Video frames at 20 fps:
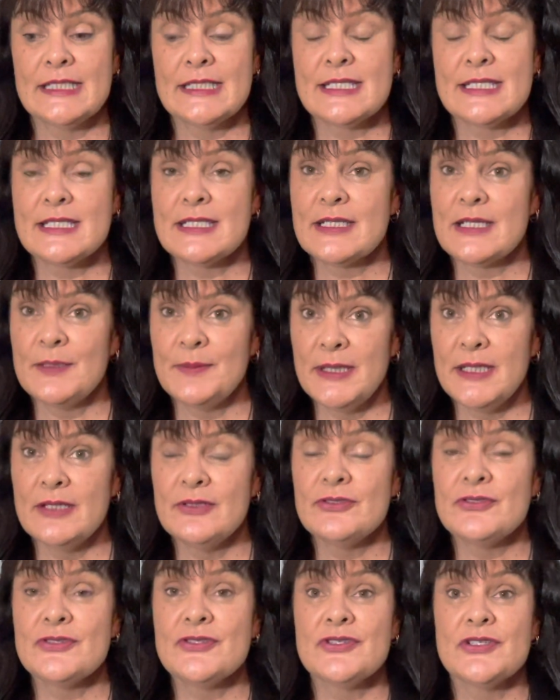this is going to be
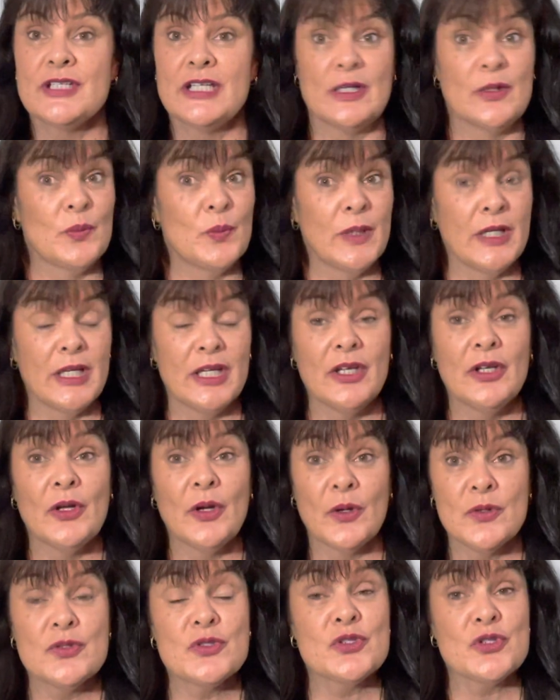interesting, and we can
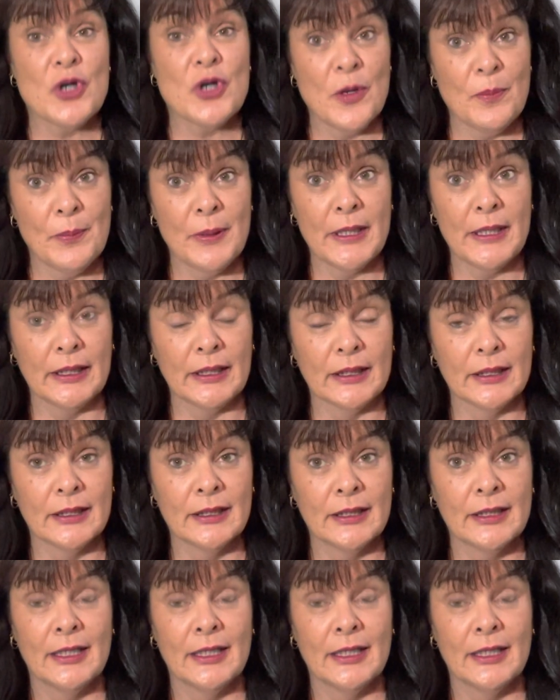go shopping.